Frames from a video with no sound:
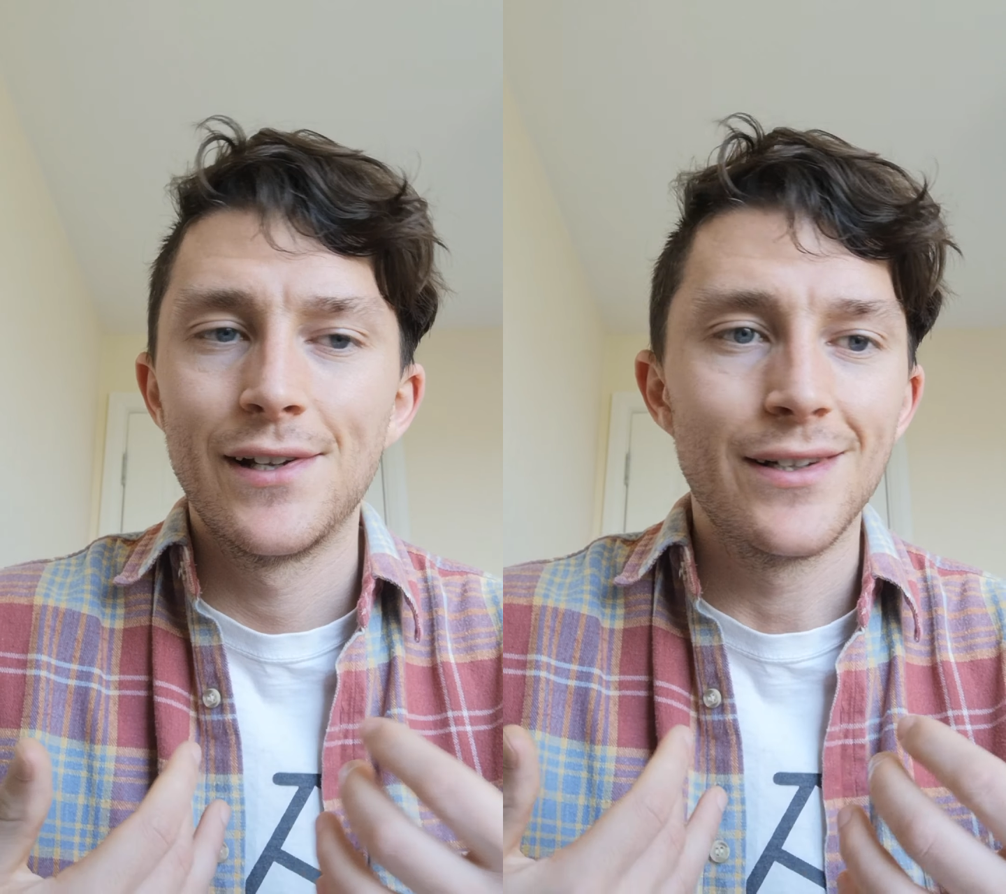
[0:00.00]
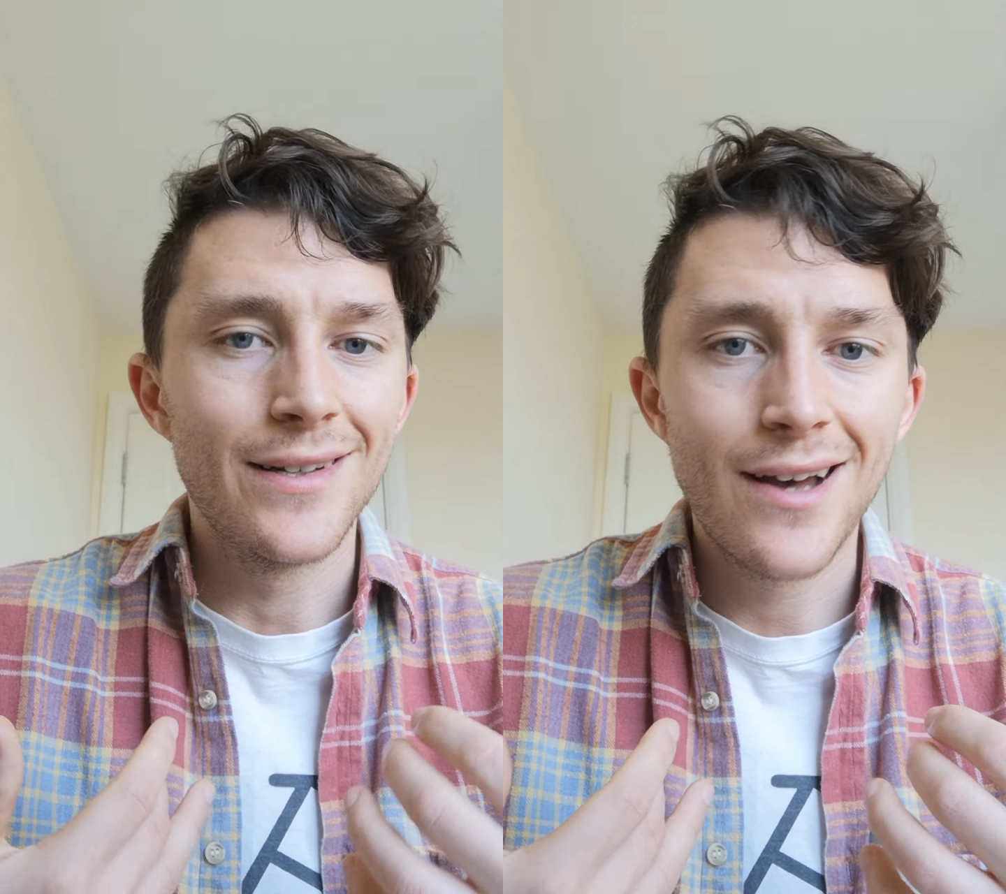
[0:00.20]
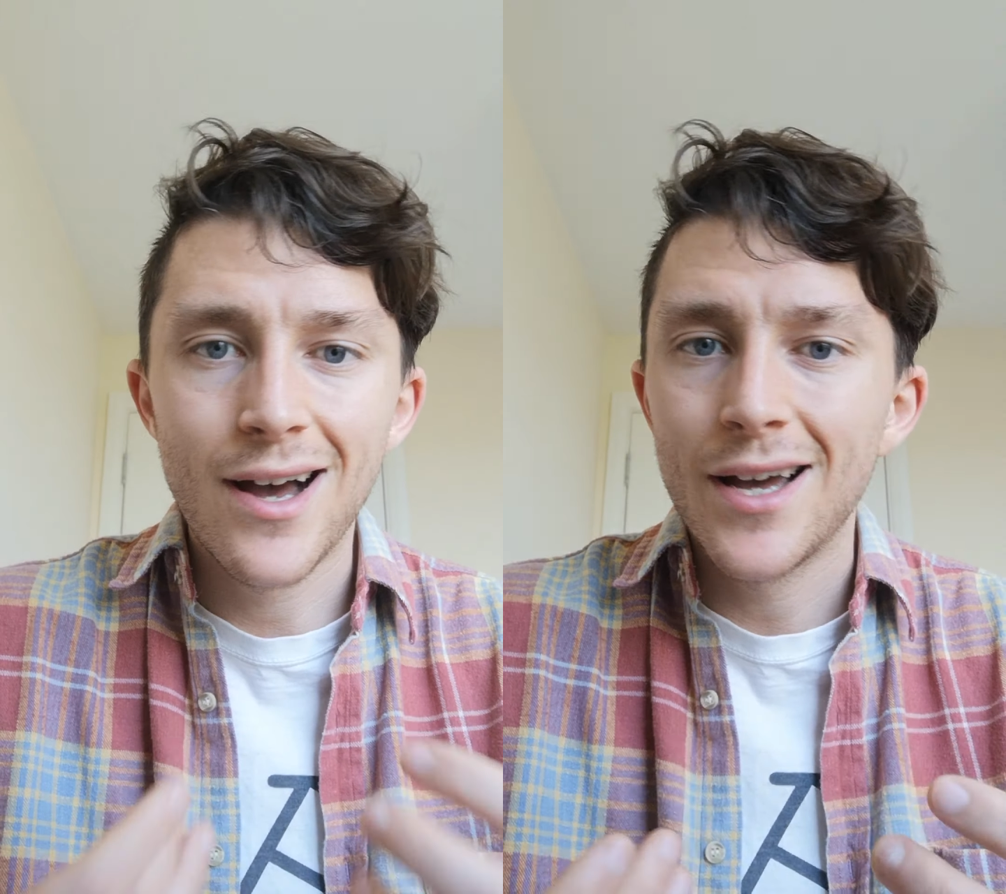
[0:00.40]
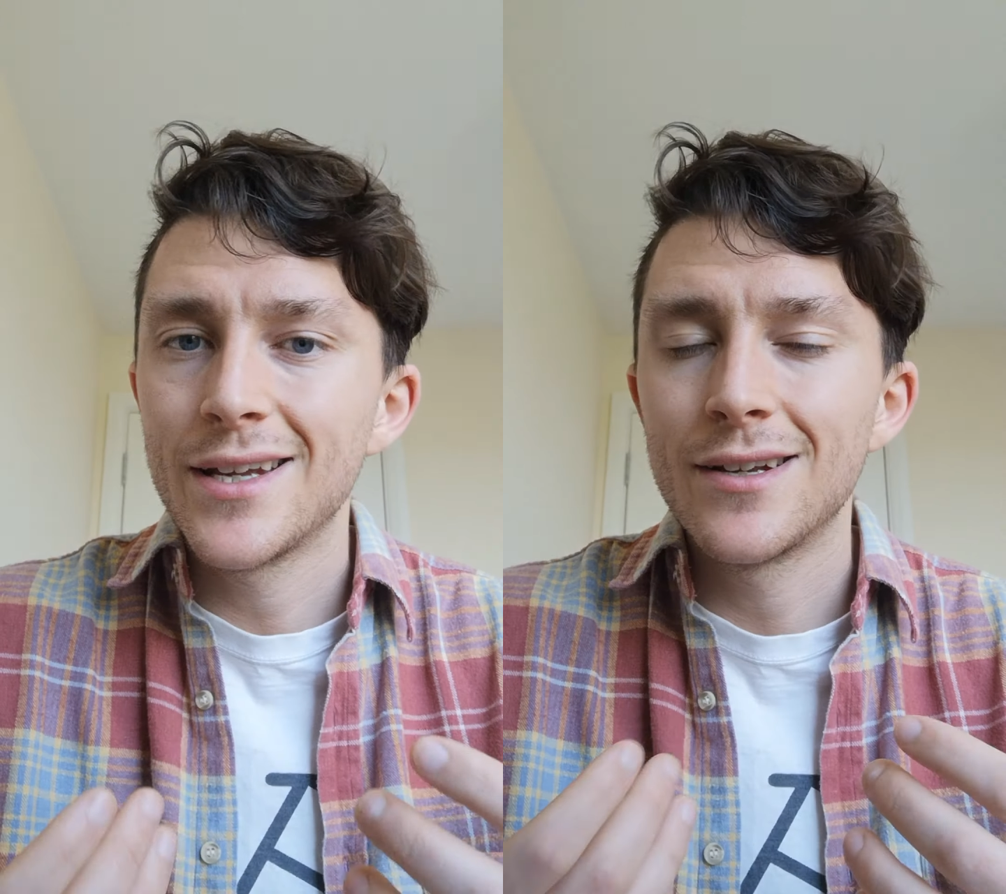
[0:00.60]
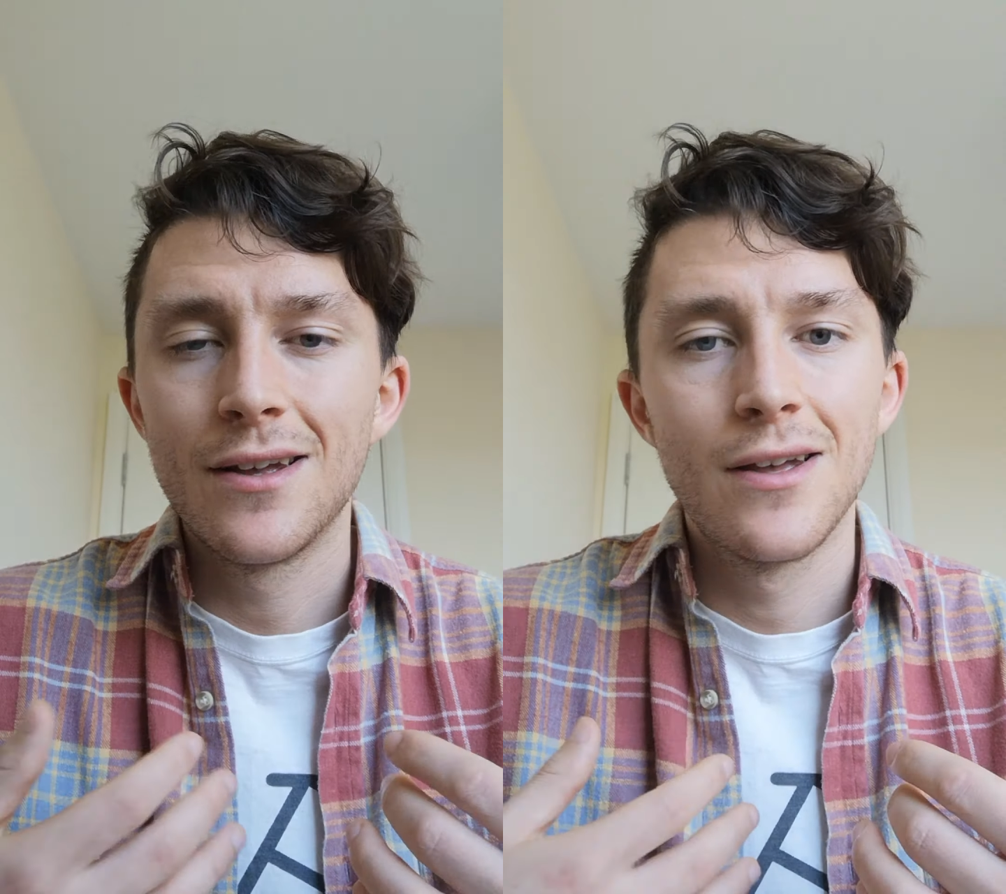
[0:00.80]

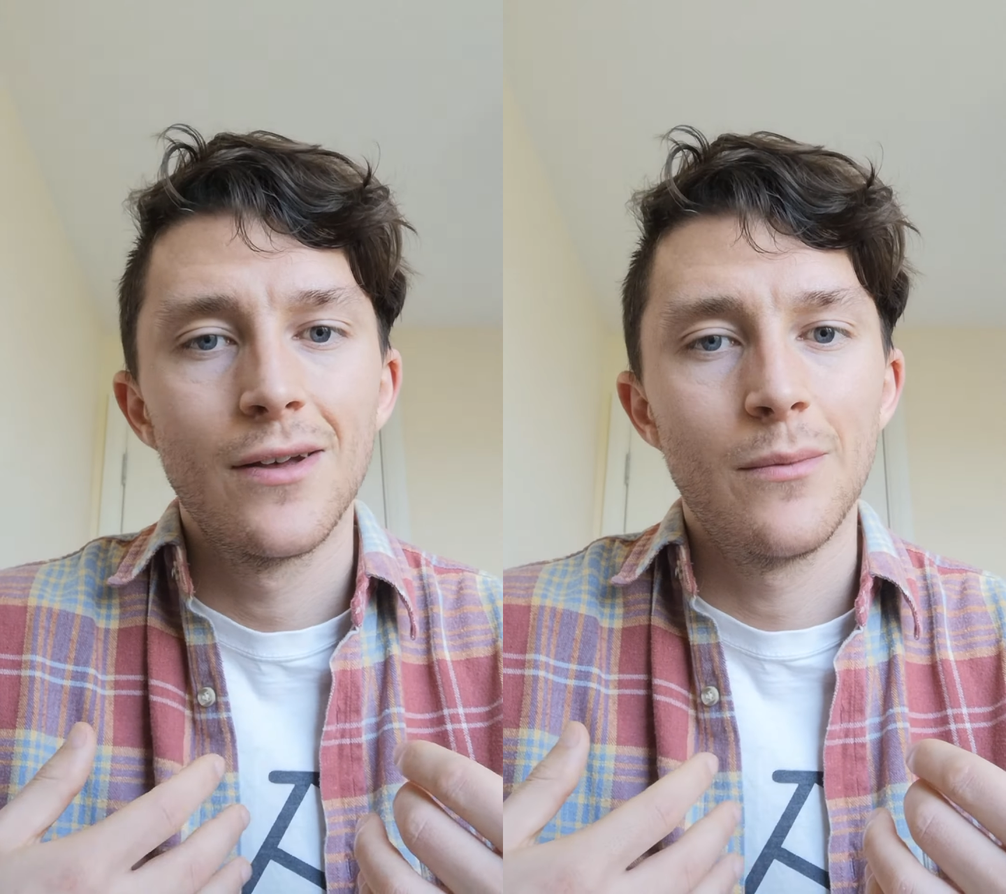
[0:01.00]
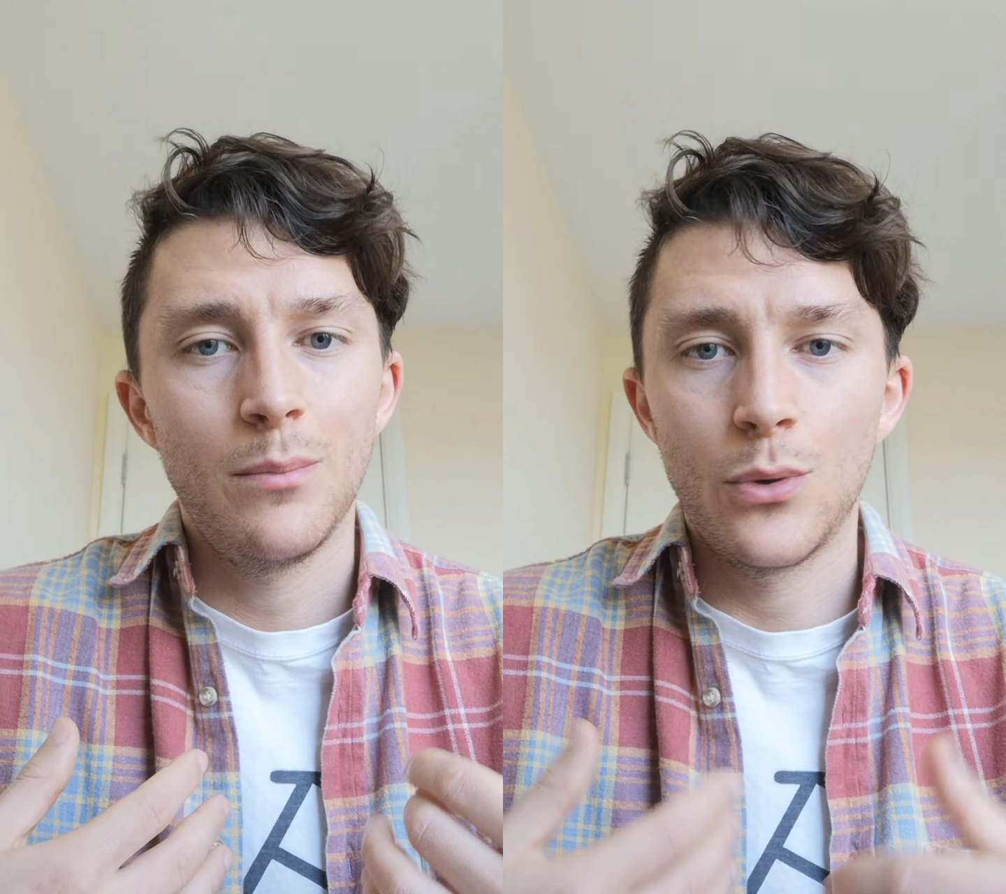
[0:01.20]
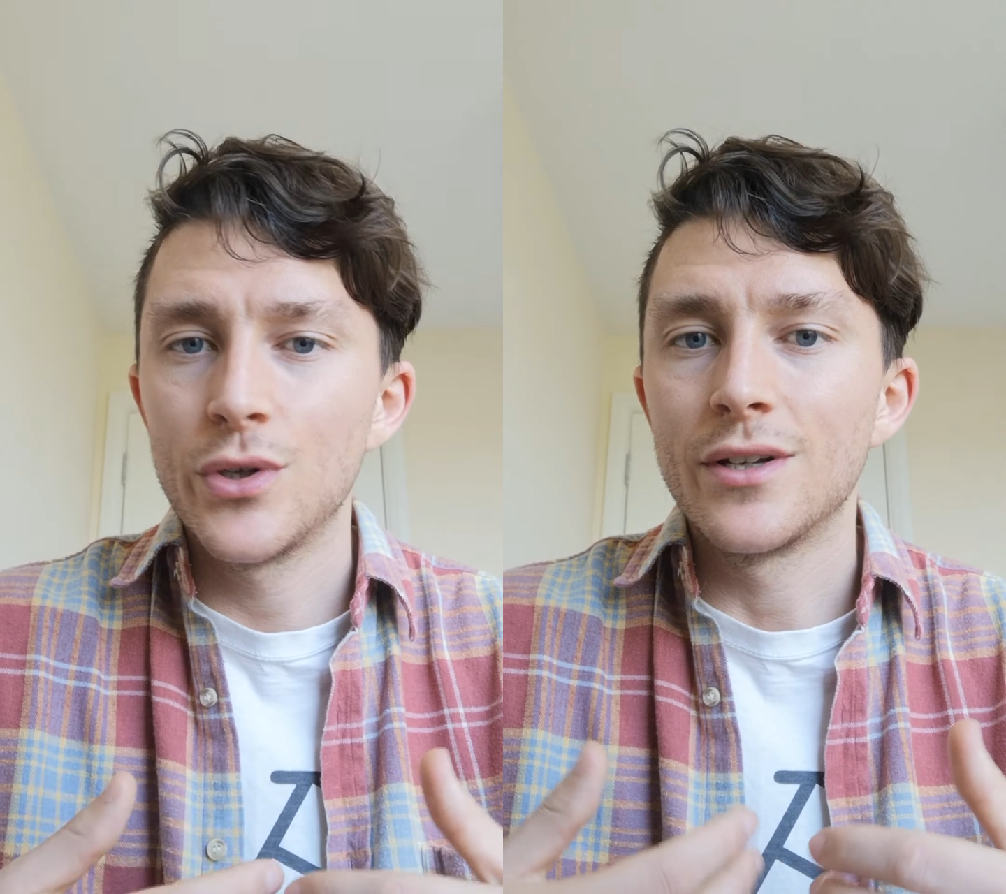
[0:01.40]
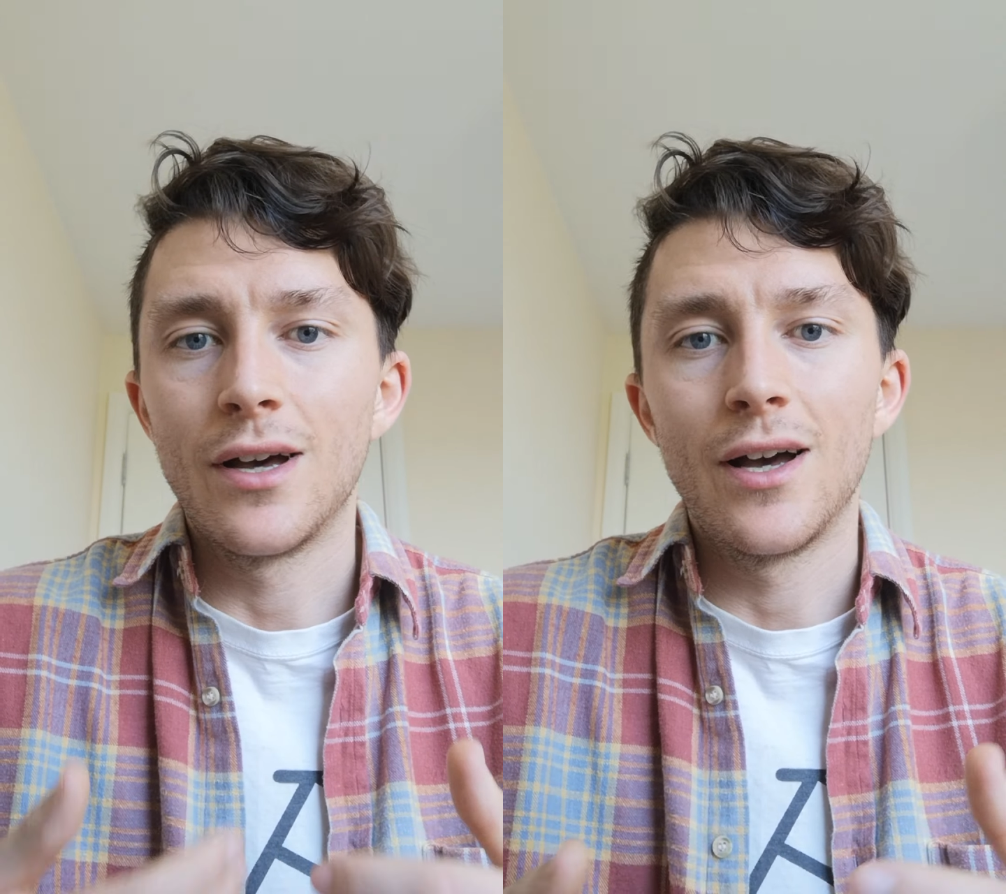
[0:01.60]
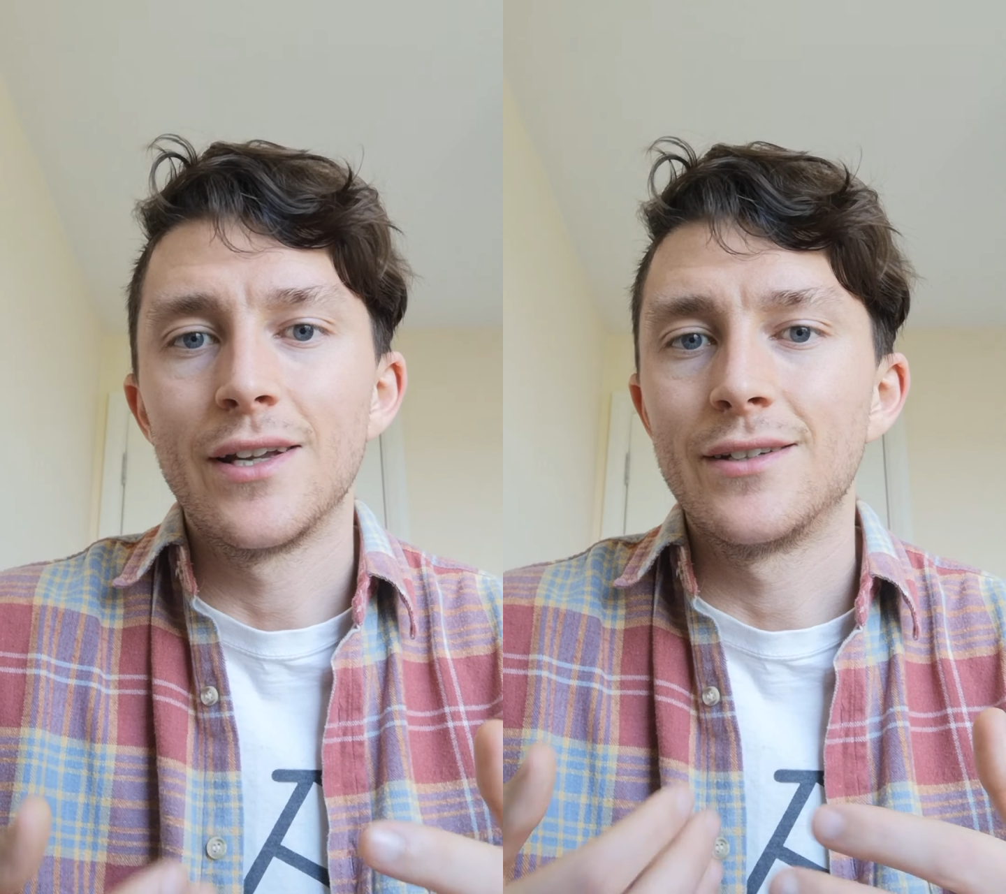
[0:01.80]

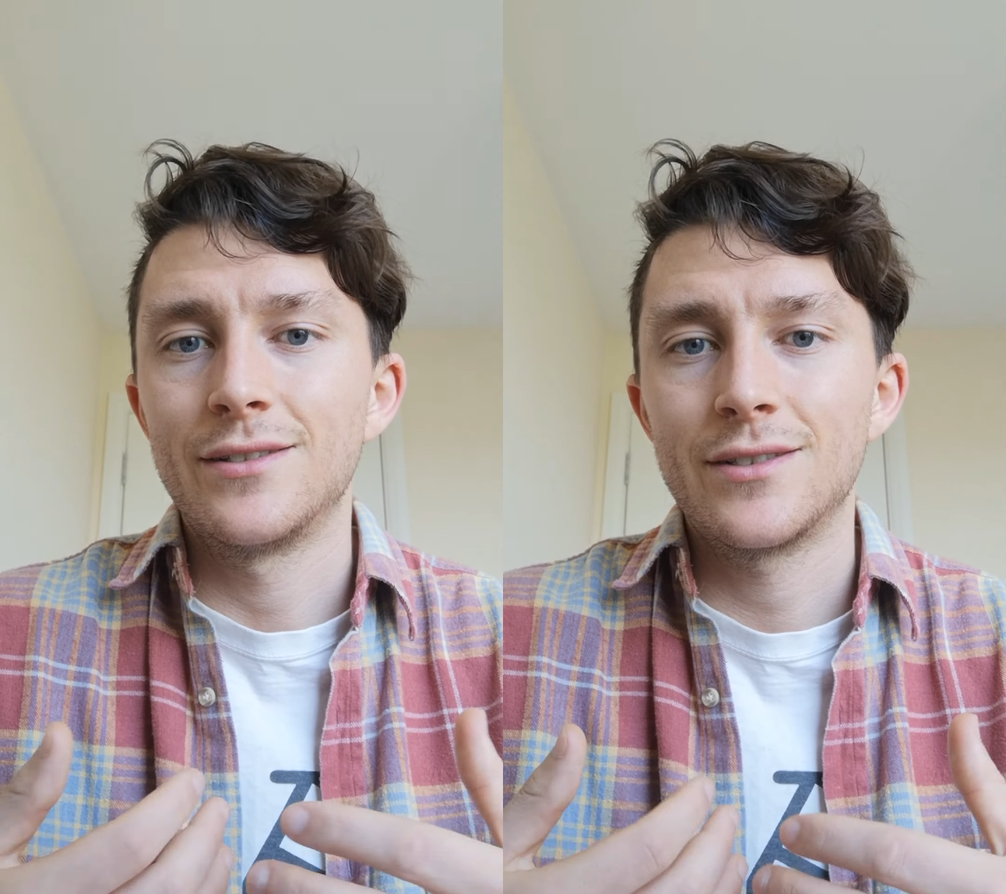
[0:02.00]
9.9